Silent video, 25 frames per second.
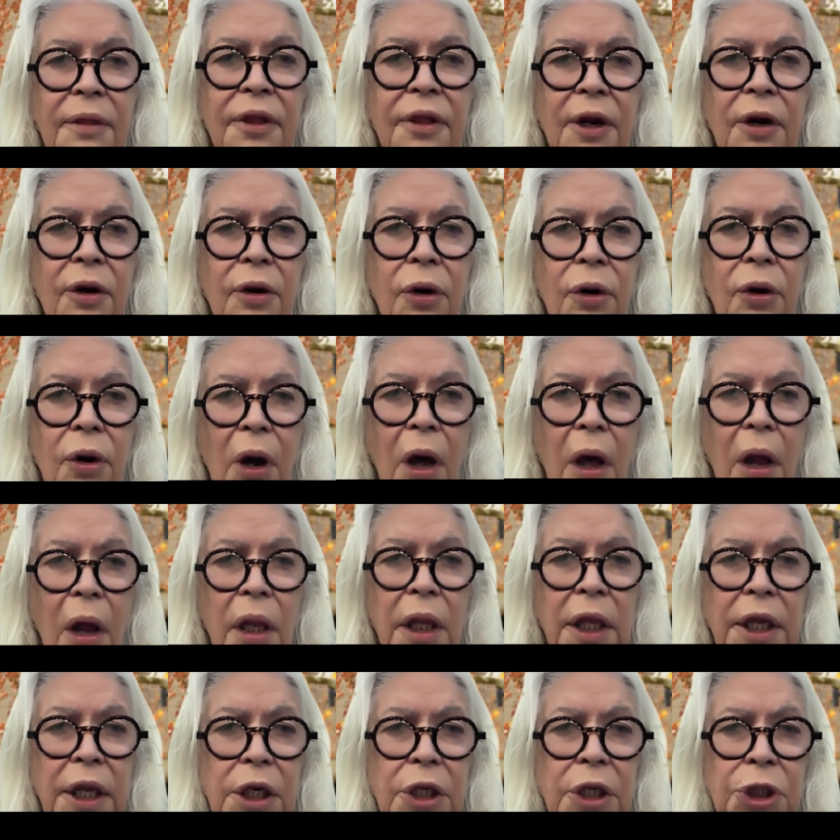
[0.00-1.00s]
the
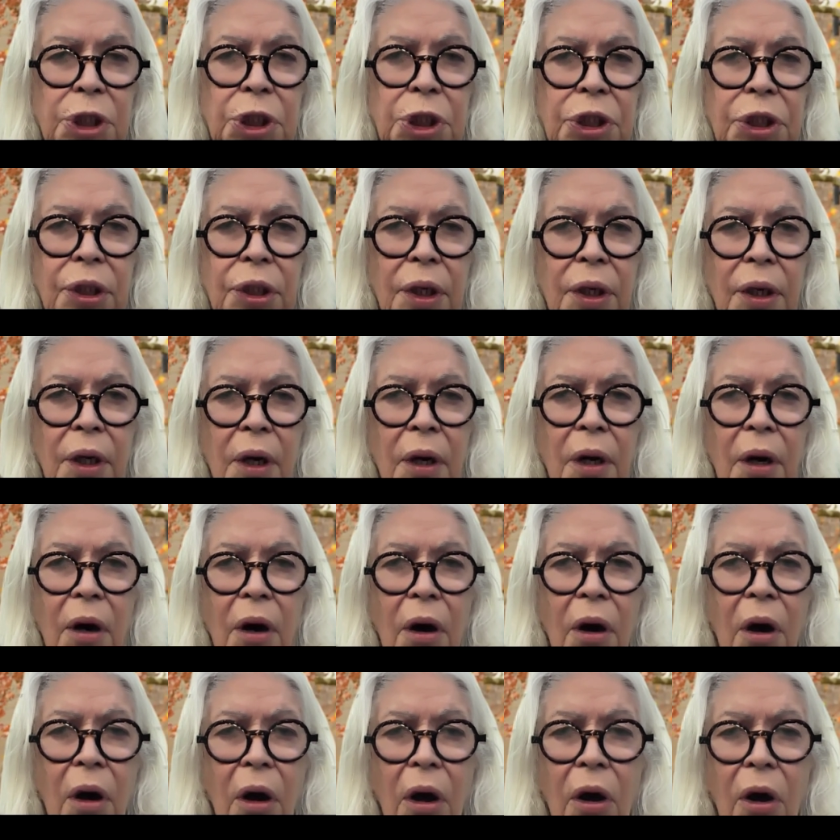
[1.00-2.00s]
knowledge
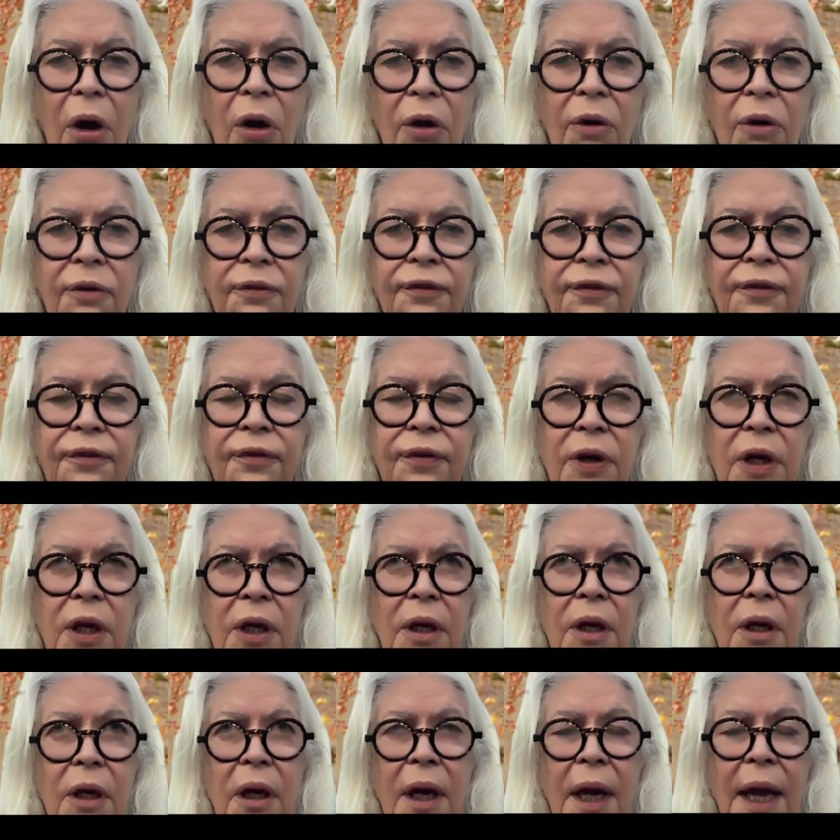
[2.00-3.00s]
of
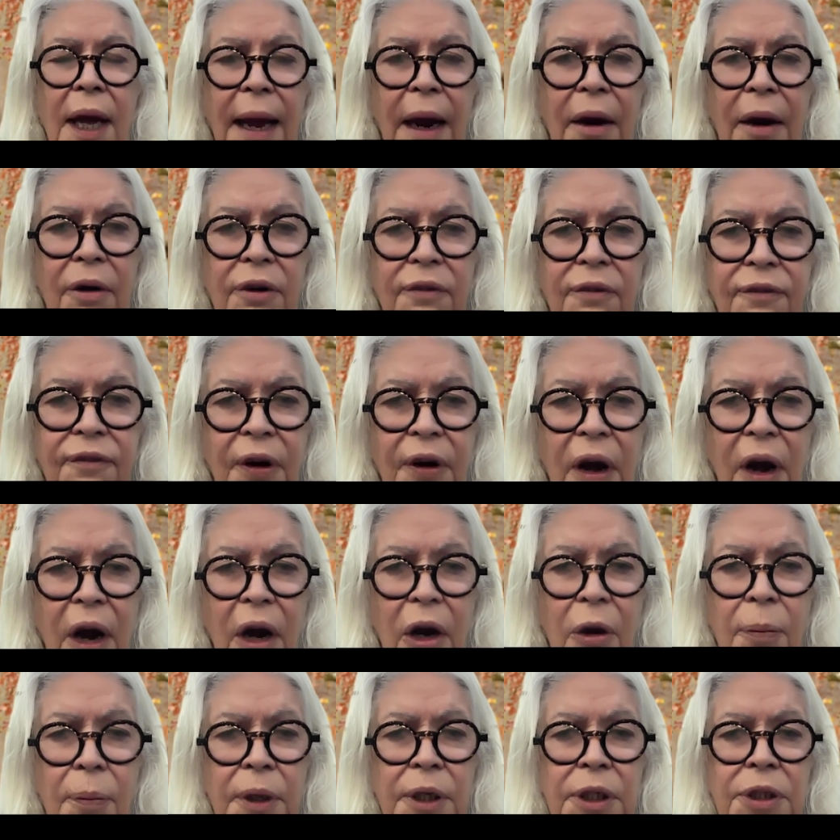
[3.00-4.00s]
our
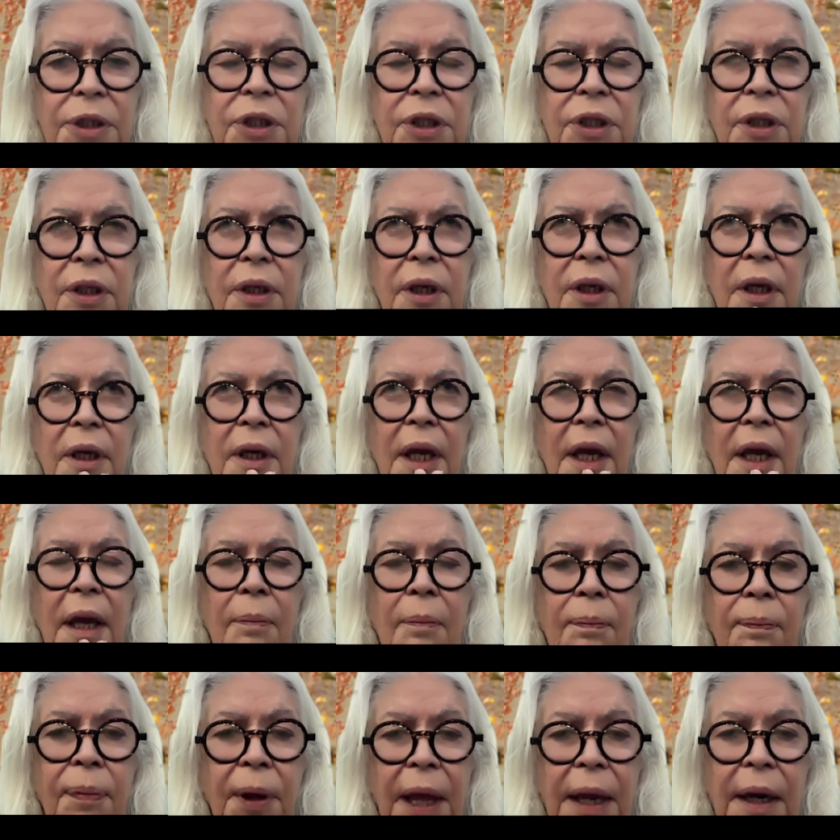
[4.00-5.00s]
environment
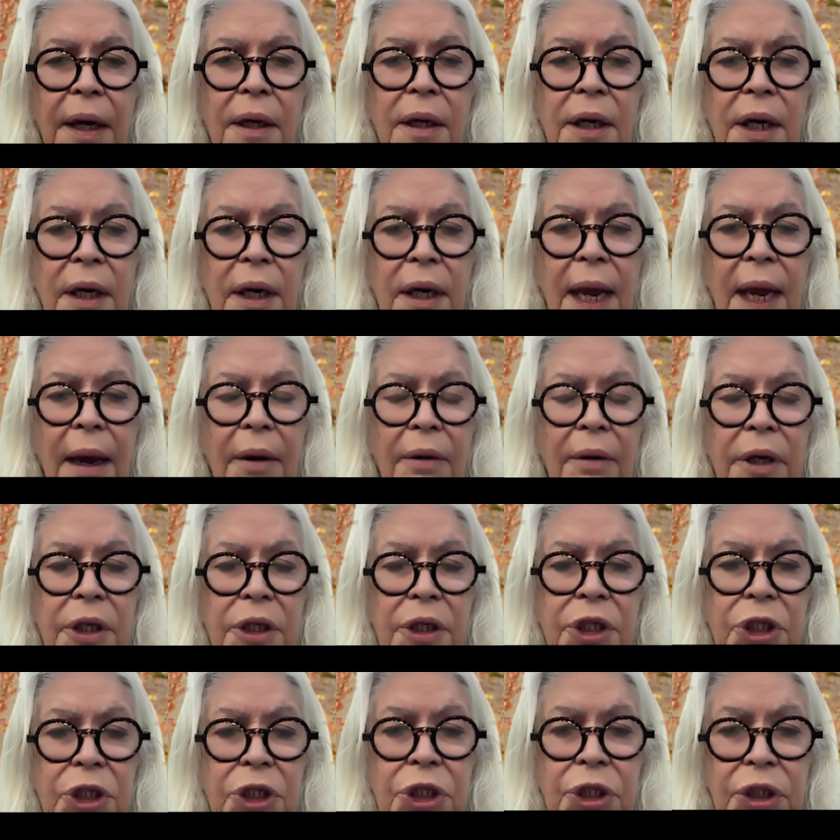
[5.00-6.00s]
embedded in our
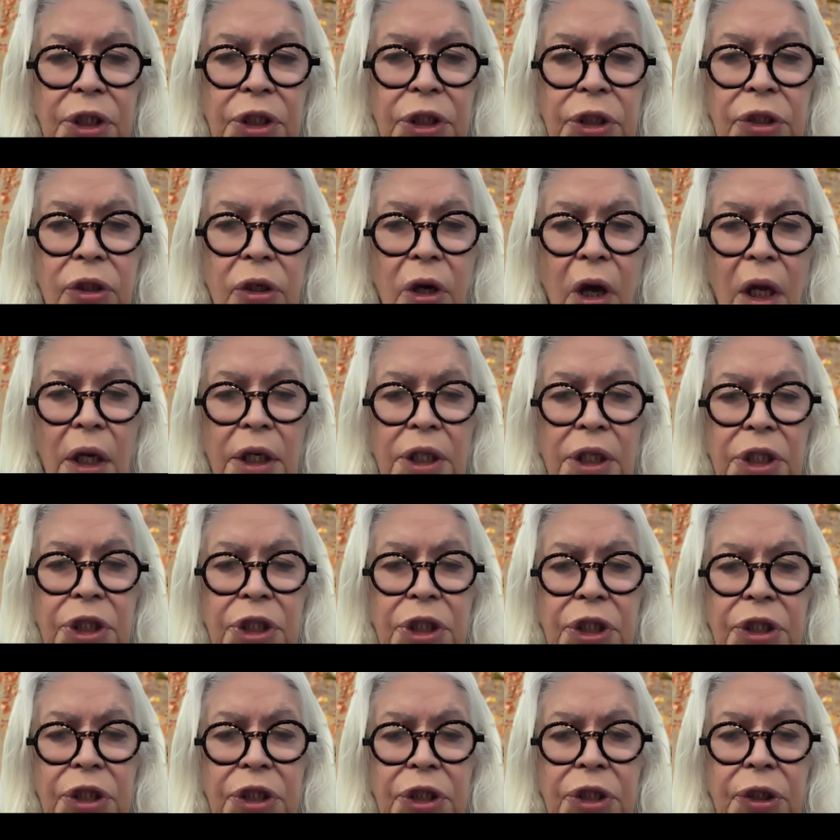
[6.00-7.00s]
Indigenous knowledge
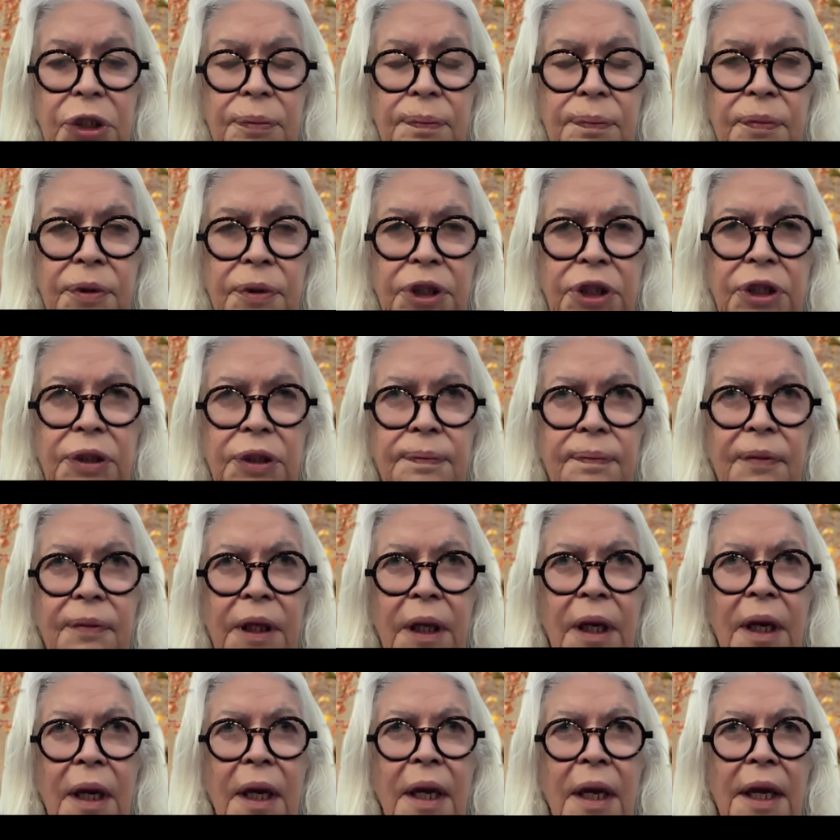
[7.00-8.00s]
systems
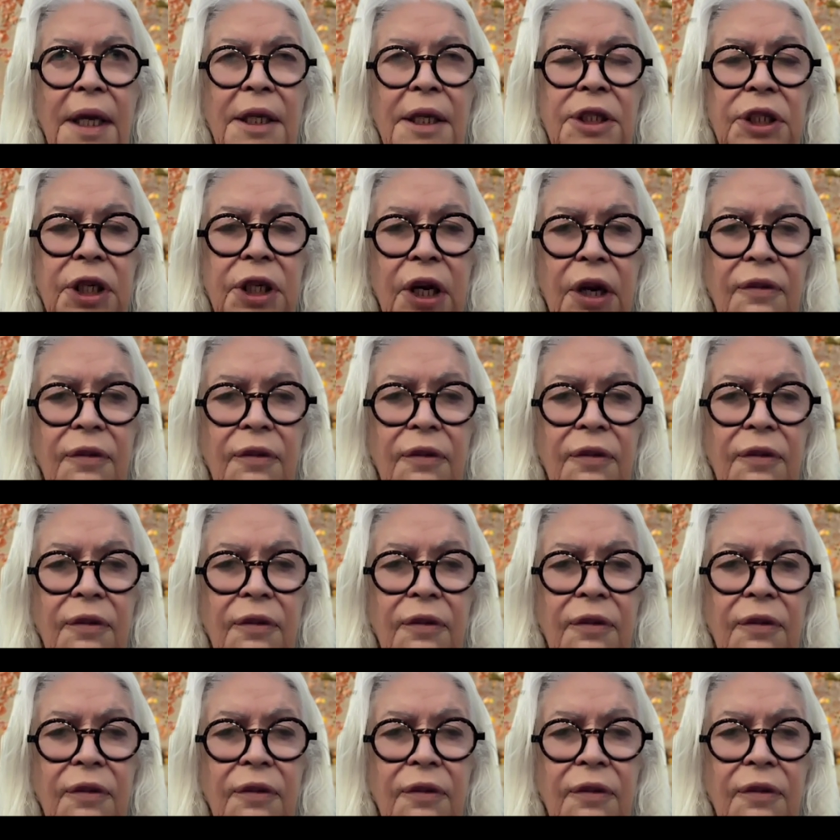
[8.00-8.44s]
is an